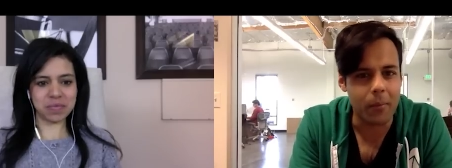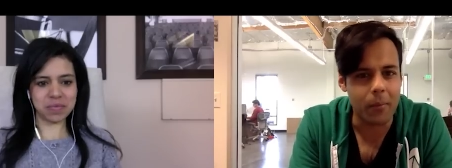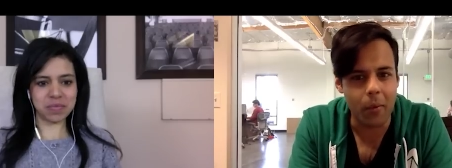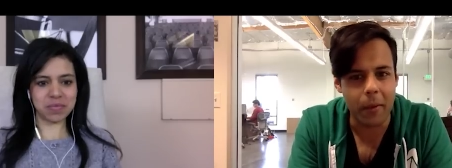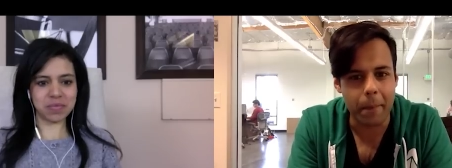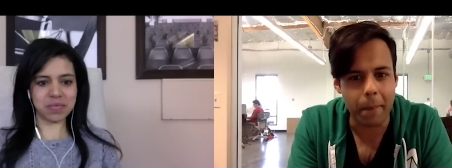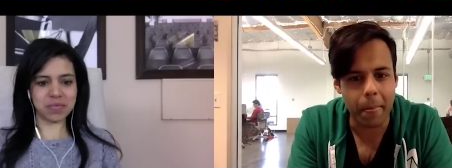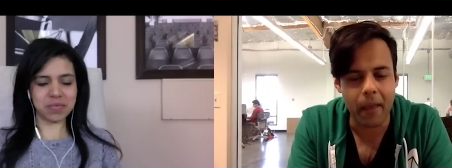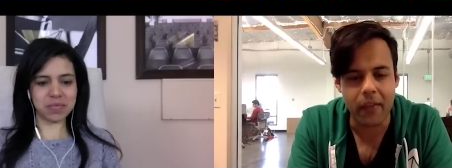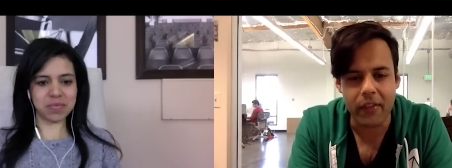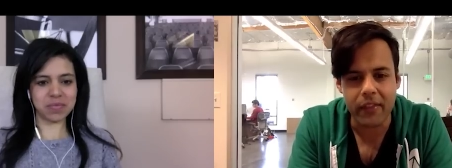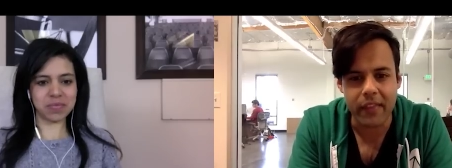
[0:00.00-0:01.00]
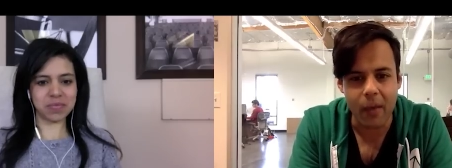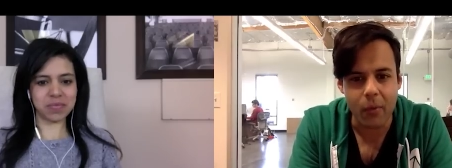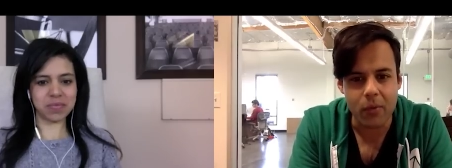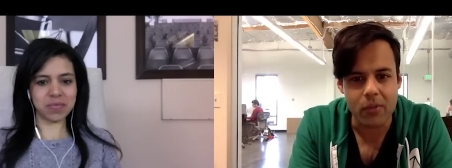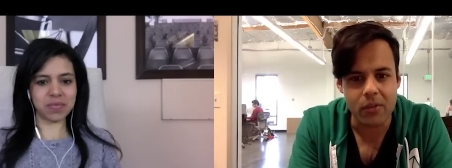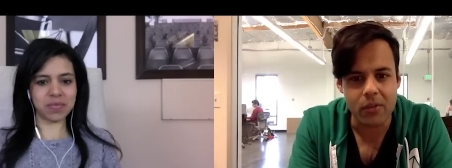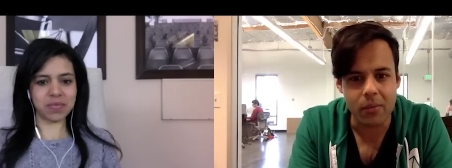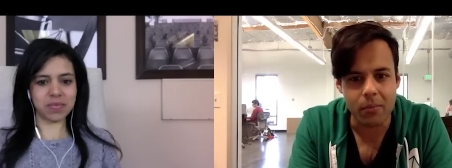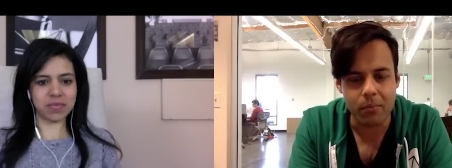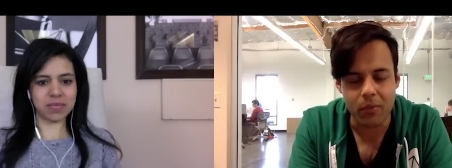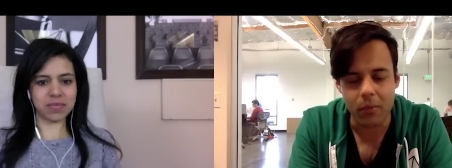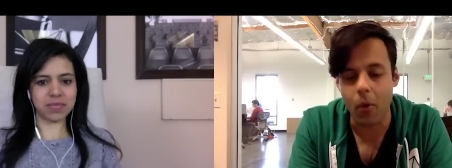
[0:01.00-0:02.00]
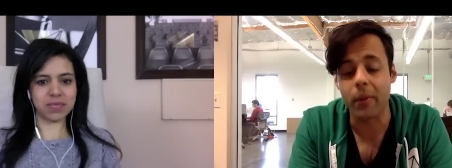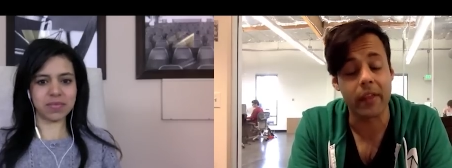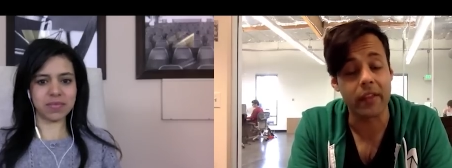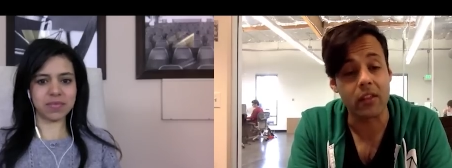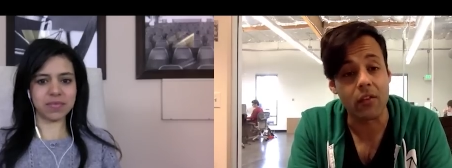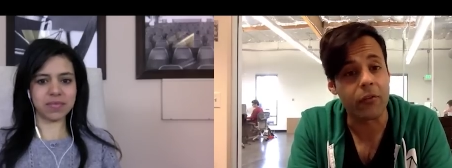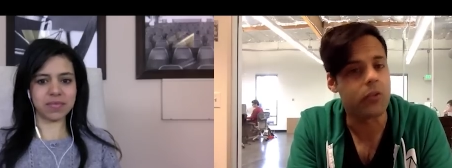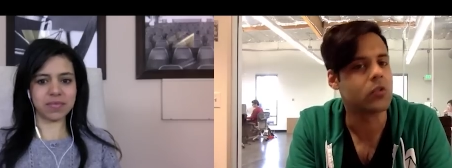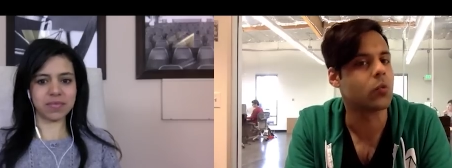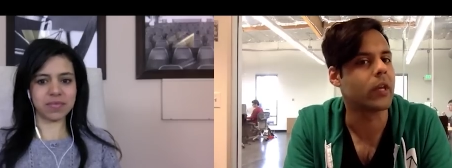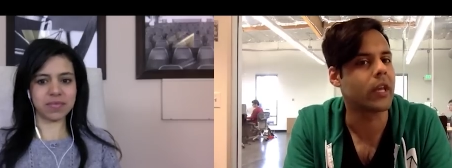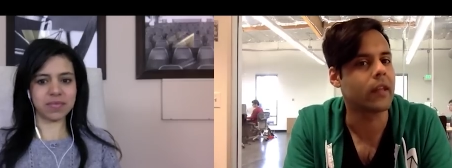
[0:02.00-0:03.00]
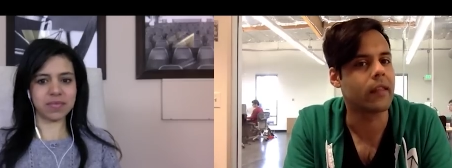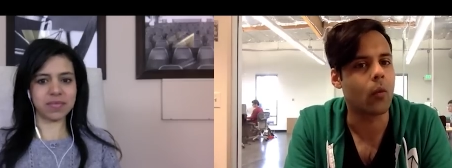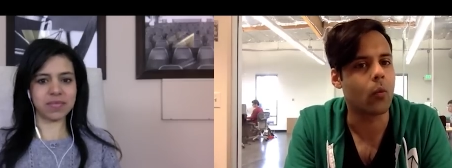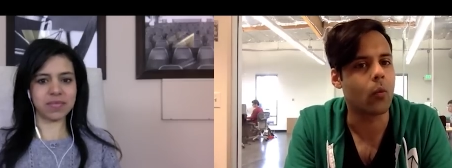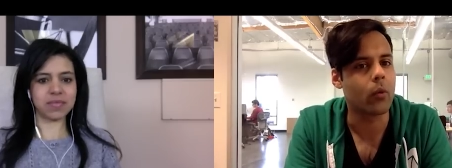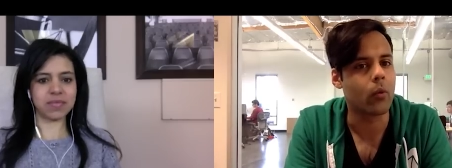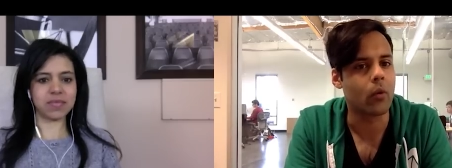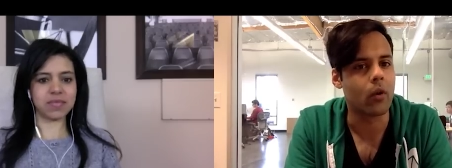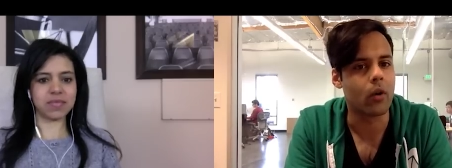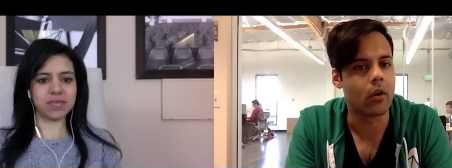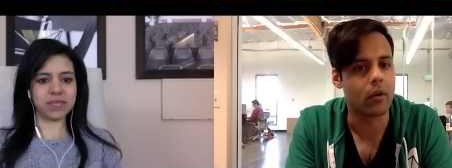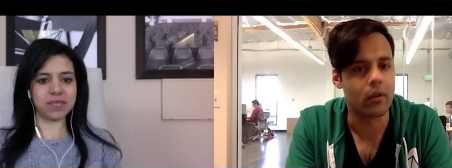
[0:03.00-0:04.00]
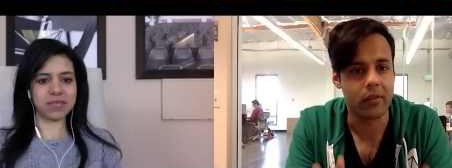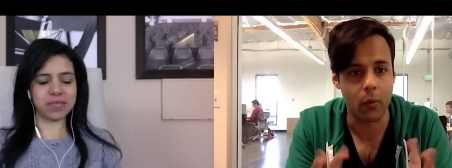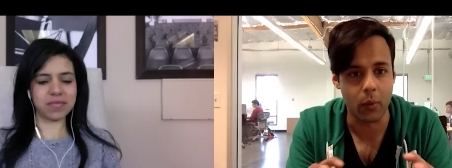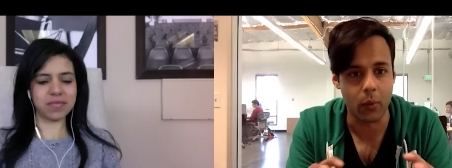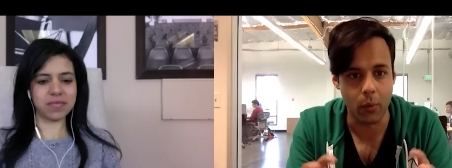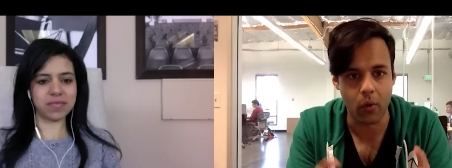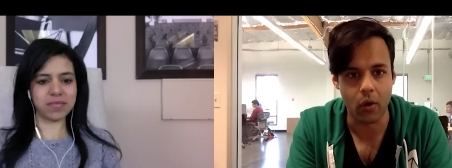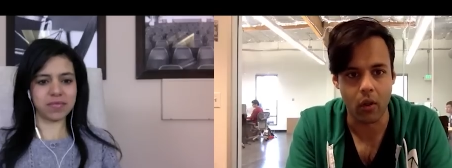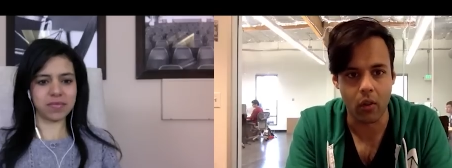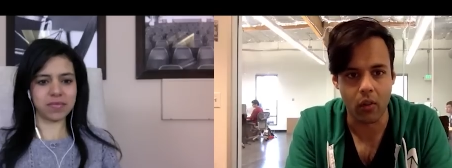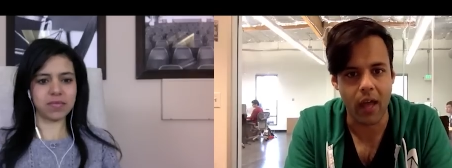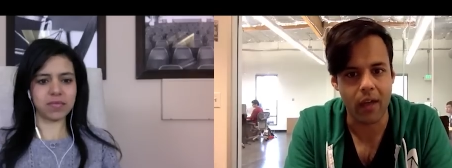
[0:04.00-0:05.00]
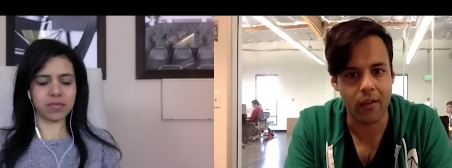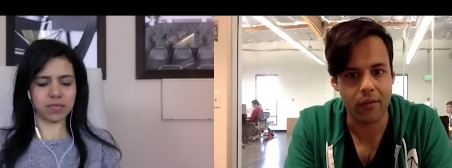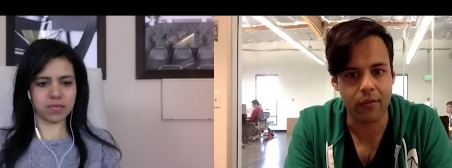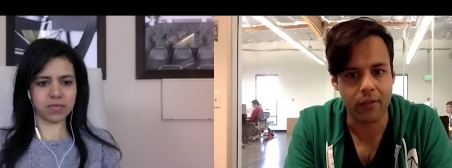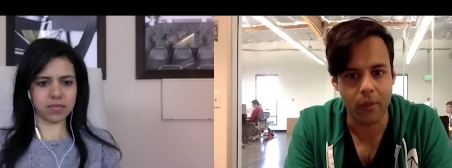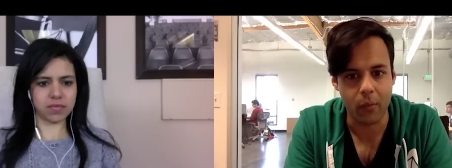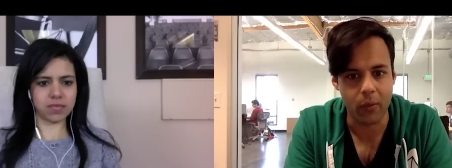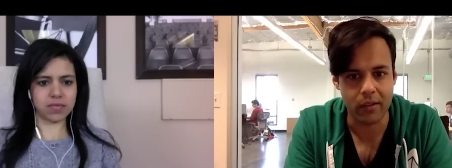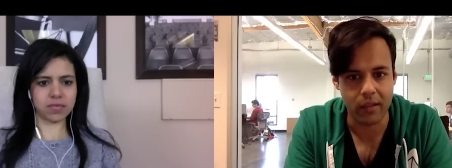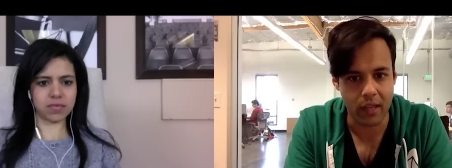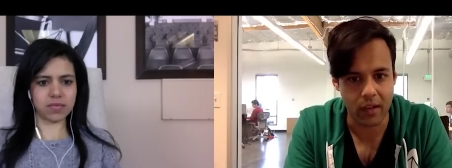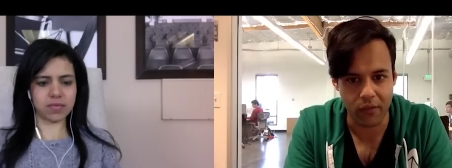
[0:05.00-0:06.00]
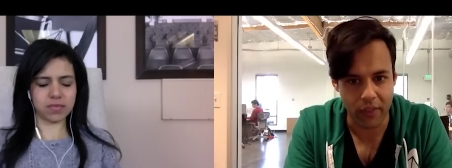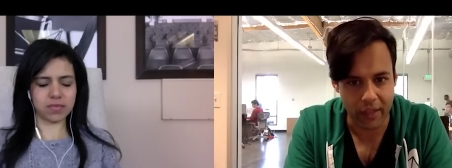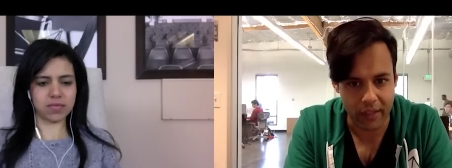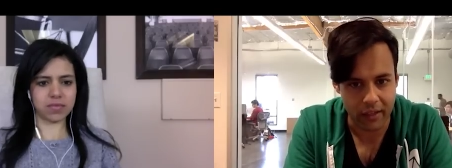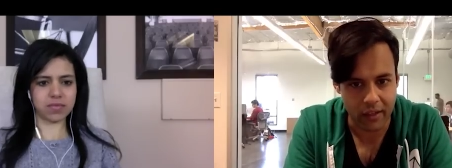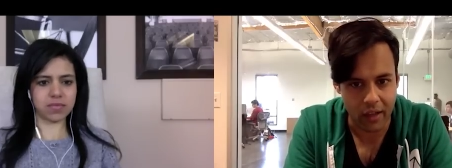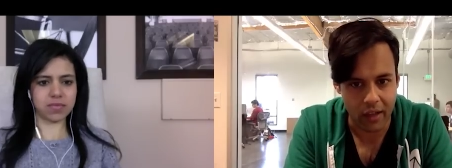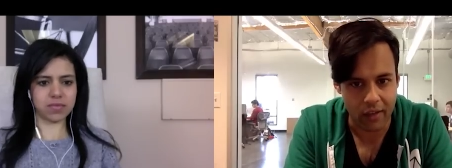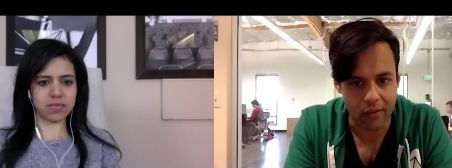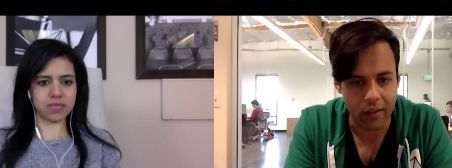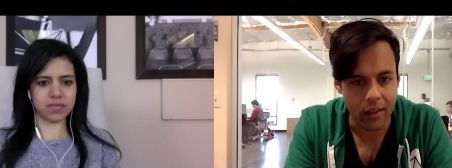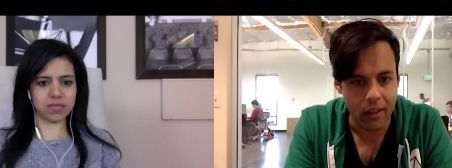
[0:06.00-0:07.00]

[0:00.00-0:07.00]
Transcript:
Speaker 1: moment. I think that was the moment, like the first weekend that we were alive, that we kind of like got